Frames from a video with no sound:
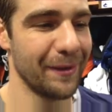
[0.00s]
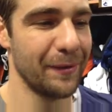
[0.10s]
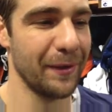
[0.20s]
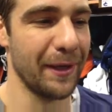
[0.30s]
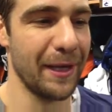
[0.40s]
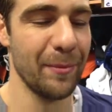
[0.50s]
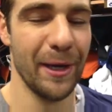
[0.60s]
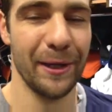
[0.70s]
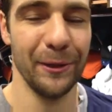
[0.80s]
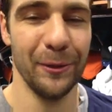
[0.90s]
think I came
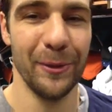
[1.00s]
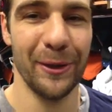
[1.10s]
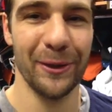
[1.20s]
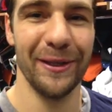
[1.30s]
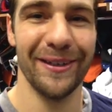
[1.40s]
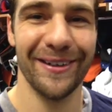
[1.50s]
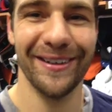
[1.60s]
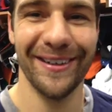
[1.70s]
back a little bit earlier